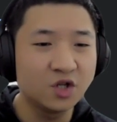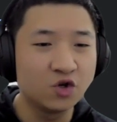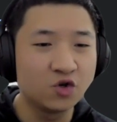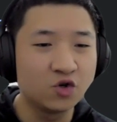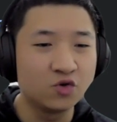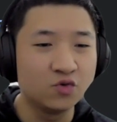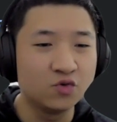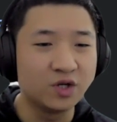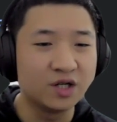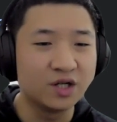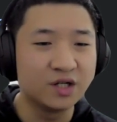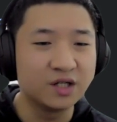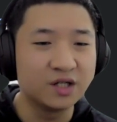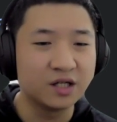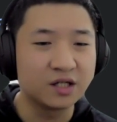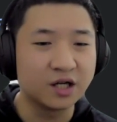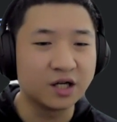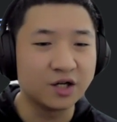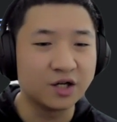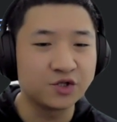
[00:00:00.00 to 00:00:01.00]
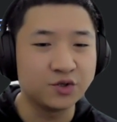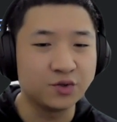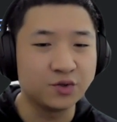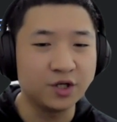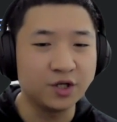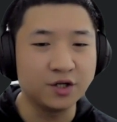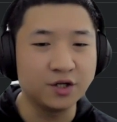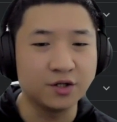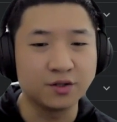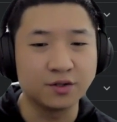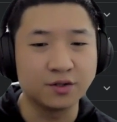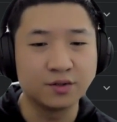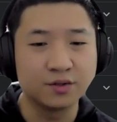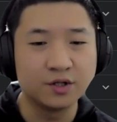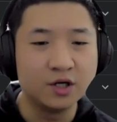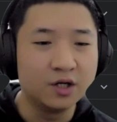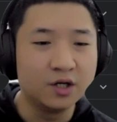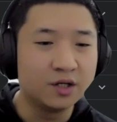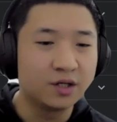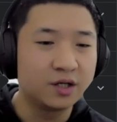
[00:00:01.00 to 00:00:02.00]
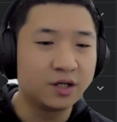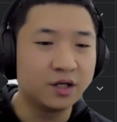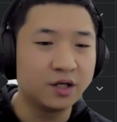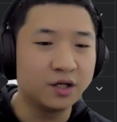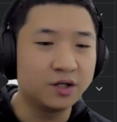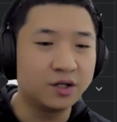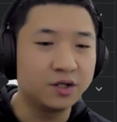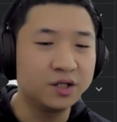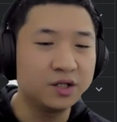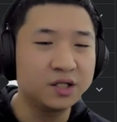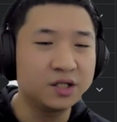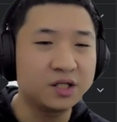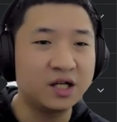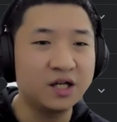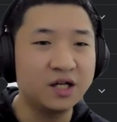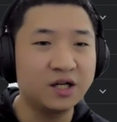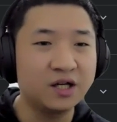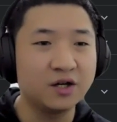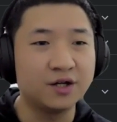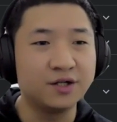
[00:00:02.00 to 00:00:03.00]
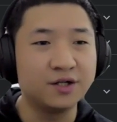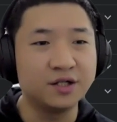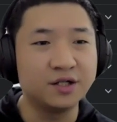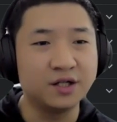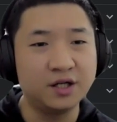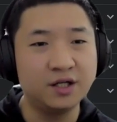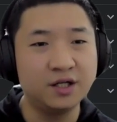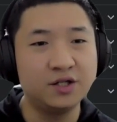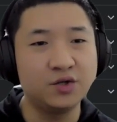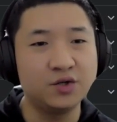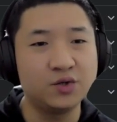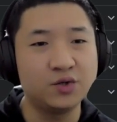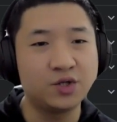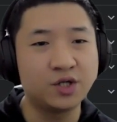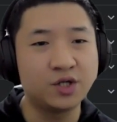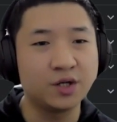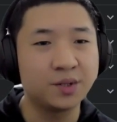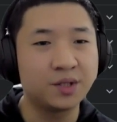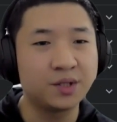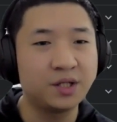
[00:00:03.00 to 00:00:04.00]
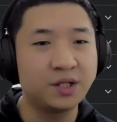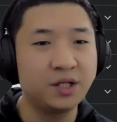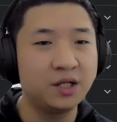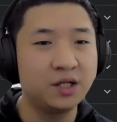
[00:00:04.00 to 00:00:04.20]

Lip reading: Google Data Studio. Okay, just click on it, you shall see